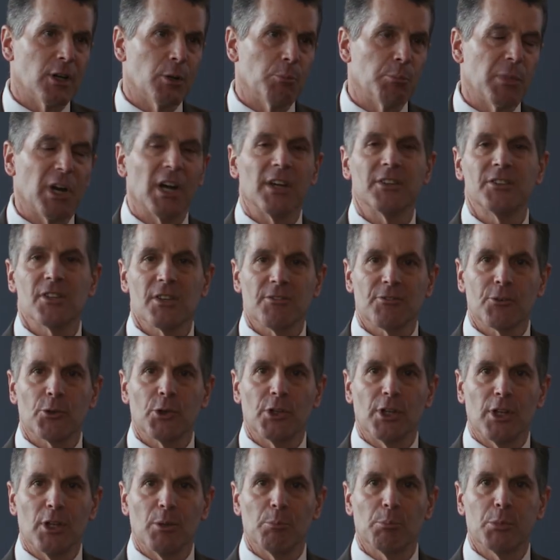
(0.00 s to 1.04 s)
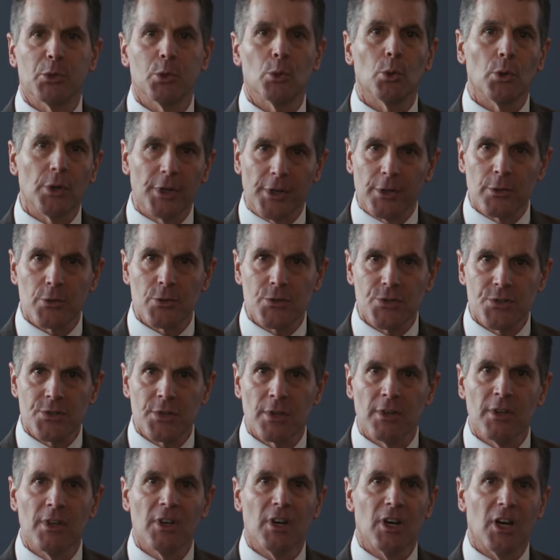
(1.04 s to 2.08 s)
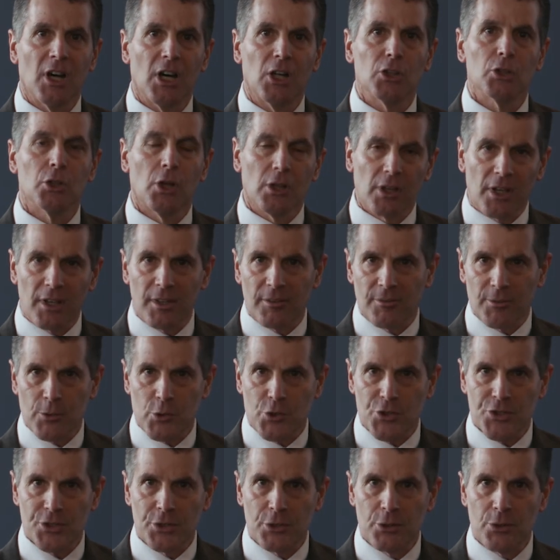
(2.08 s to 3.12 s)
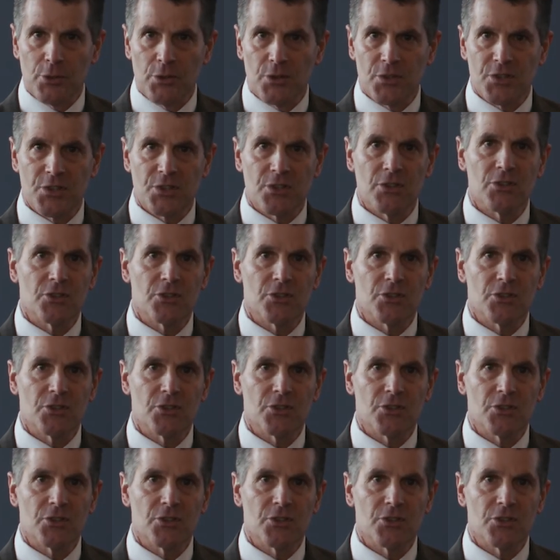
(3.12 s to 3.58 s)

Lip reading: by different employers looking for students,